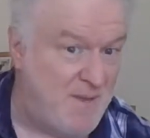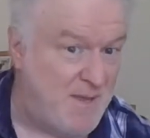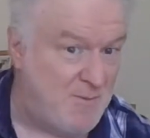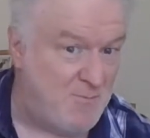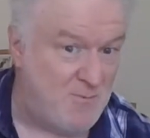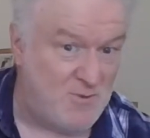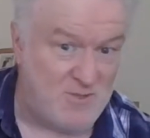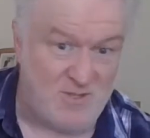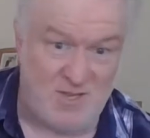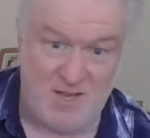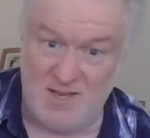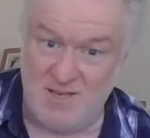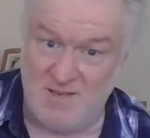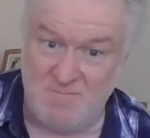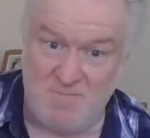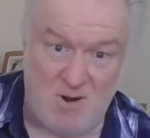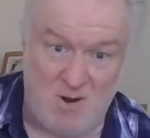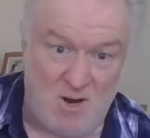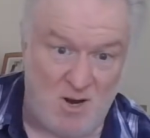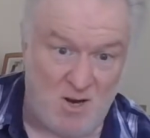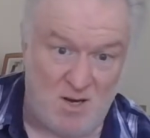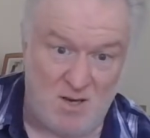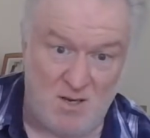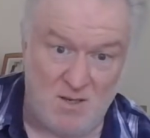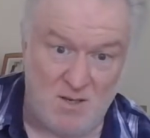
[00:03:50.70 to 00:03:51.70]
was his
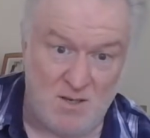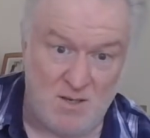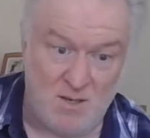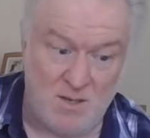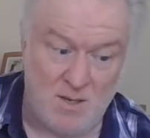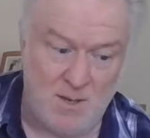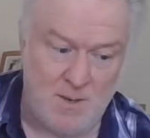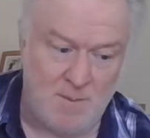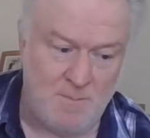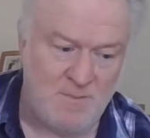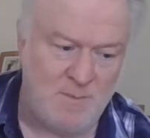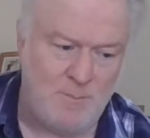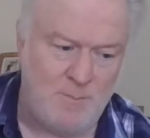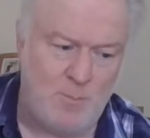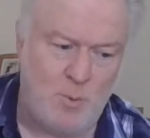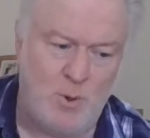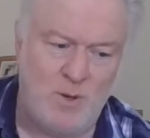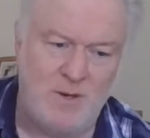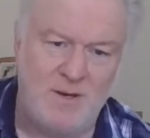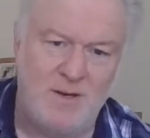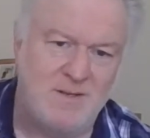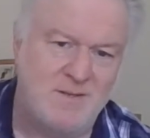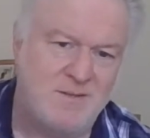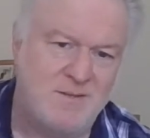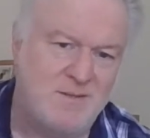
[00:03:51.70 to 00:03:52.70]
mug. The
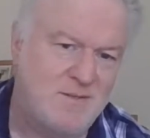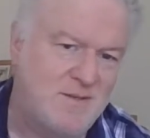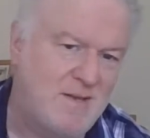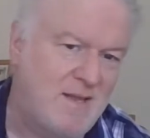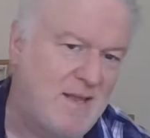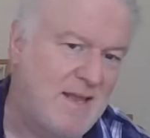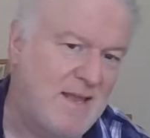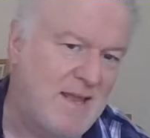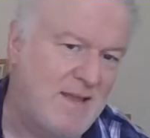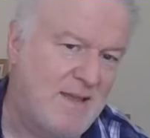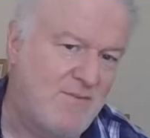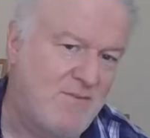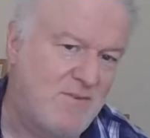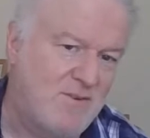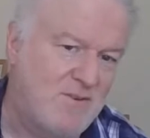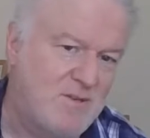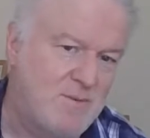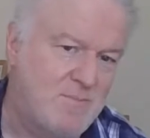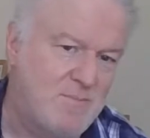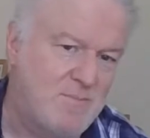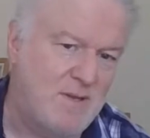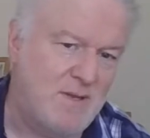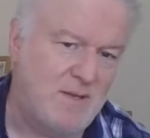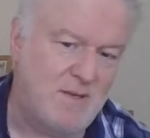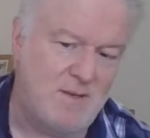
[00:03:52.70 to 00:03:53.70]
point is, he gave it to
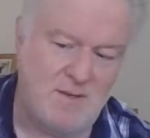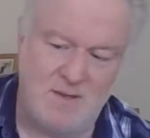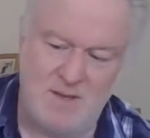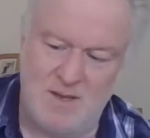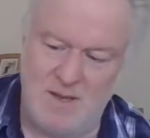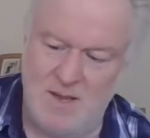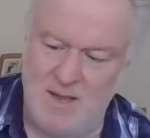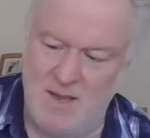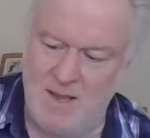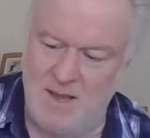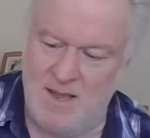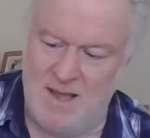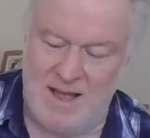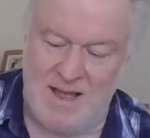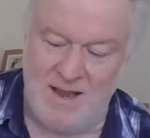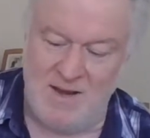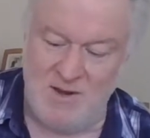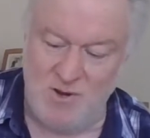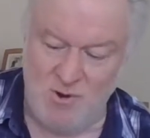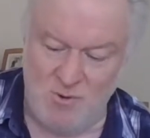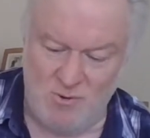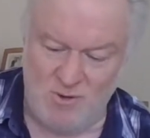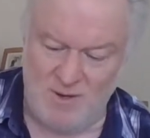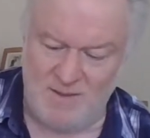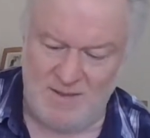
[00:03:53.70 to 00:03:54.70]
me, and
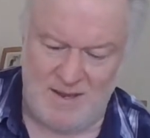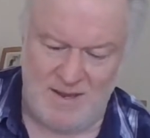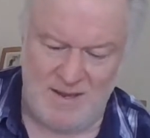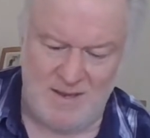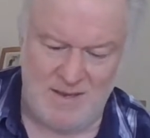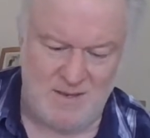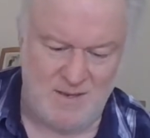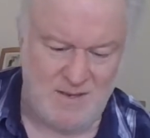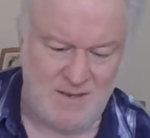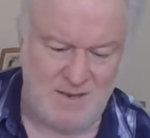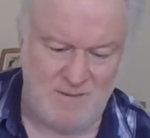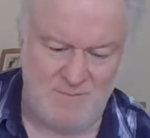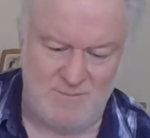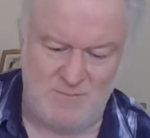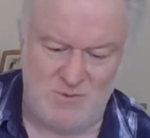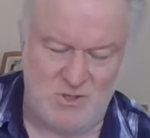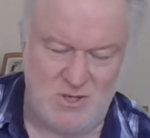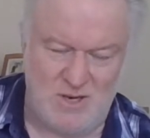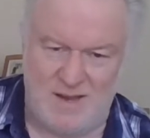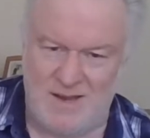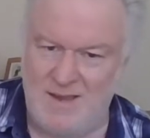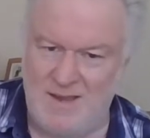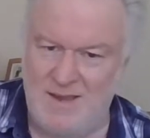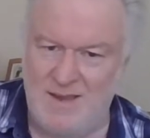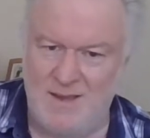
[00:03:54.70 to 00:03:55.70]
not only that, he gave
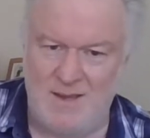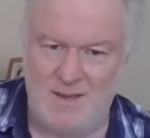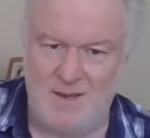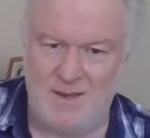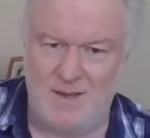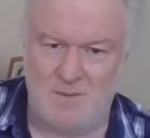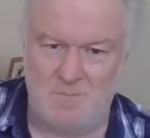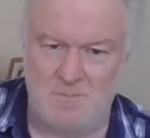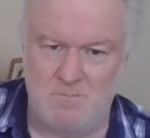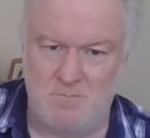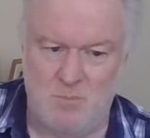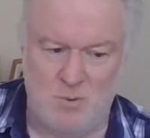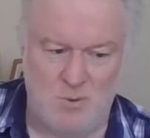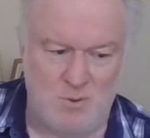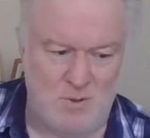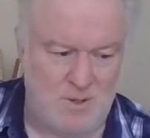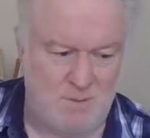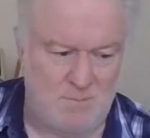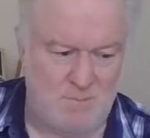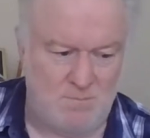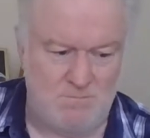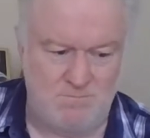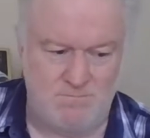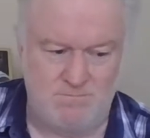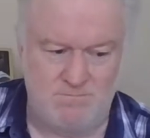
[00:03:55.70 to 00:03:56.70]
Jackie a bottle
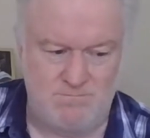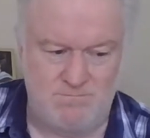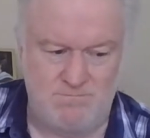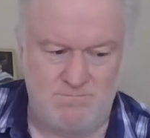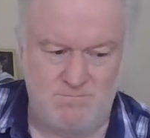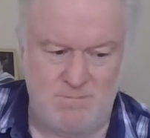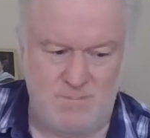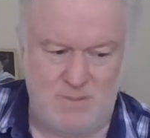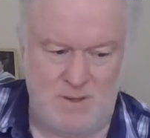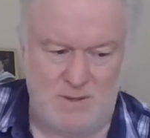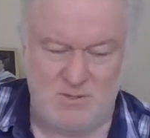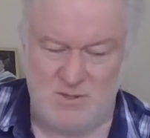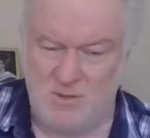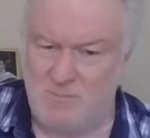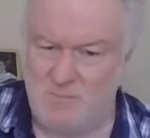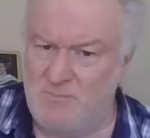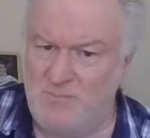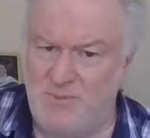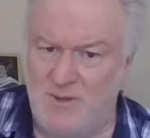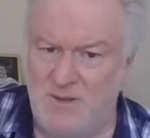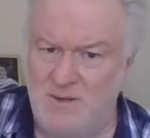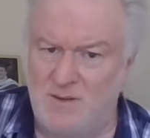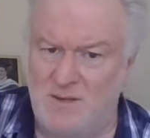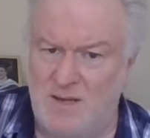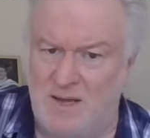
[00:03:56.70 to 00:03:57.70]
of
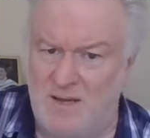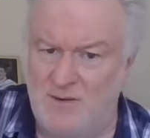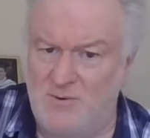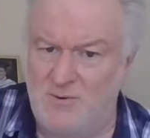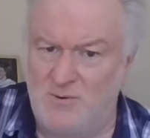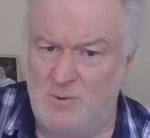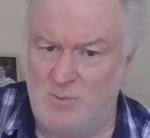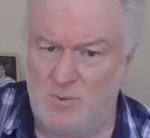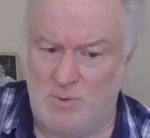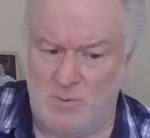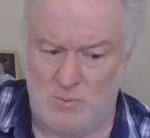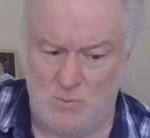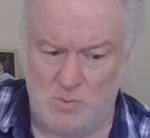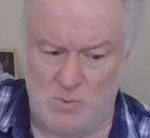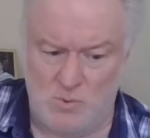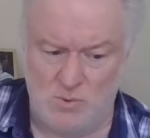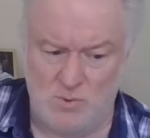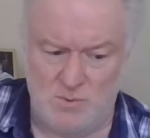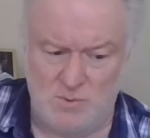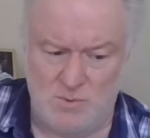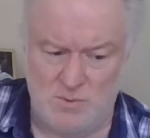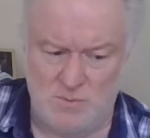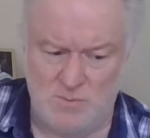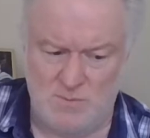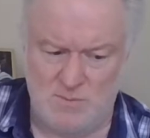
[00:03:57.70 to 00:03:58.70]
something. I don't know what it
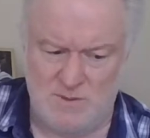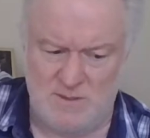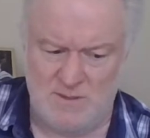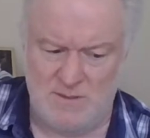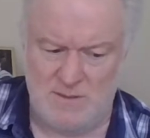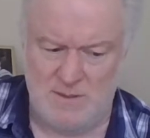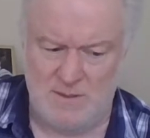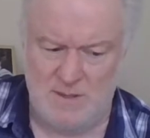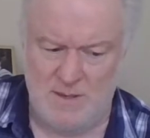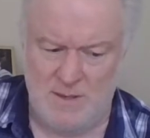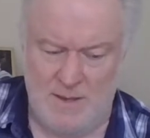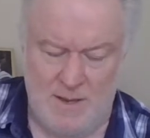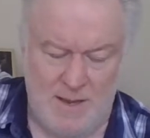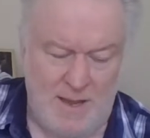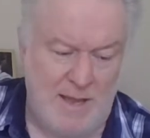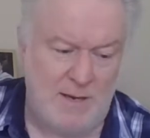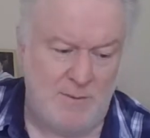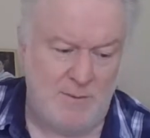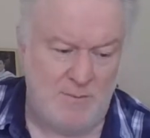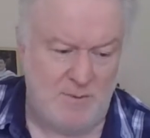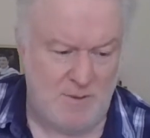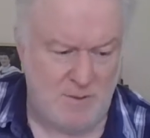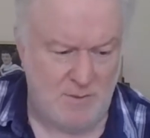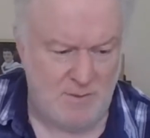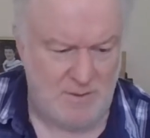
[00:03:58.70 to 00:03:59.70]
was.
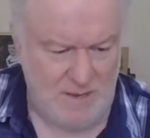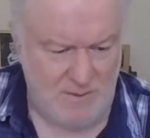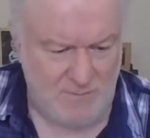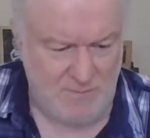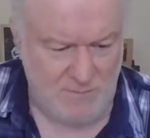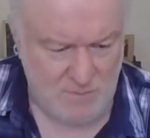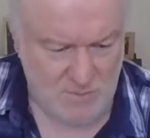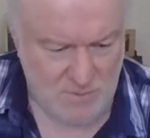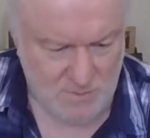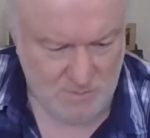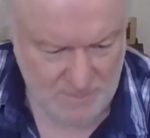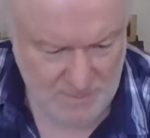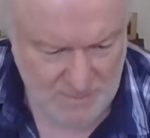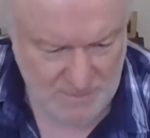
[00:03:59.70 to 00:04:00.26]
Anyway, he gave her,